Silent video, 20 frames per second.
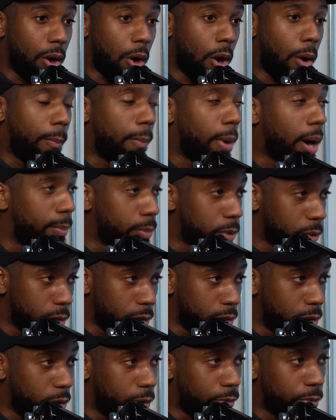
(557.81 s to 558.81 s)
our mums
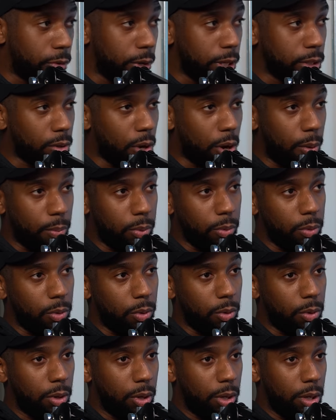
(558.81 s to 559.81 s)
could do, for example.
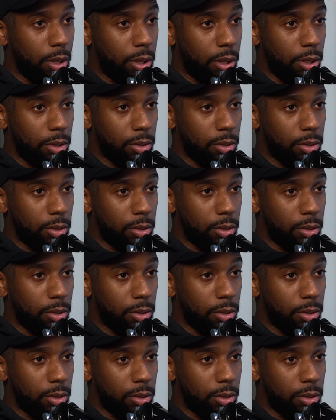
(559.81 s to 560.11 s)
True, true.